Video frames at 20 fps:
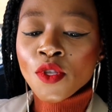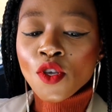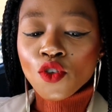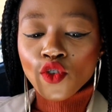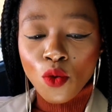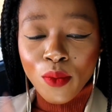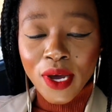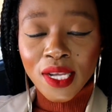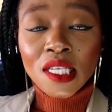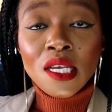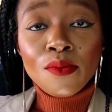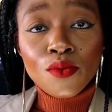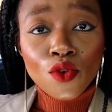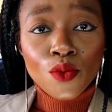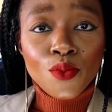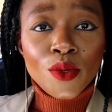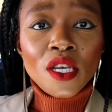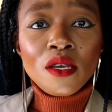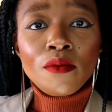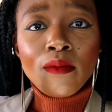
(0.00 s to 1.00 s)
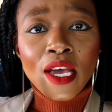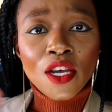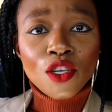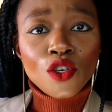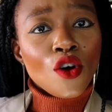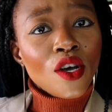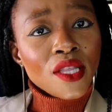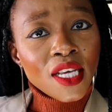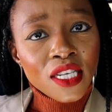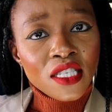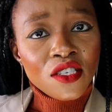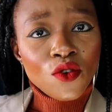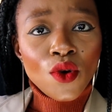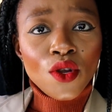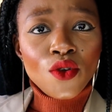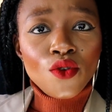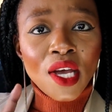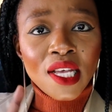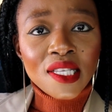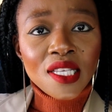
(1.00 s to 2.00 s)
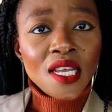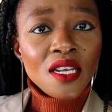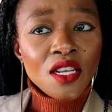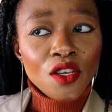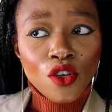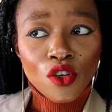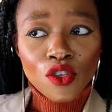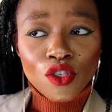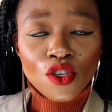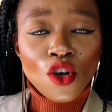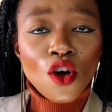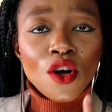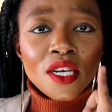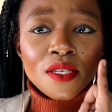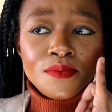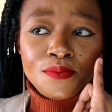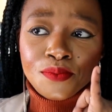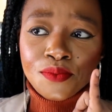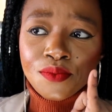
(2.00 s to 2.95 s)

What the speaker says: So my tips would be, make sure that when you are sending your stock,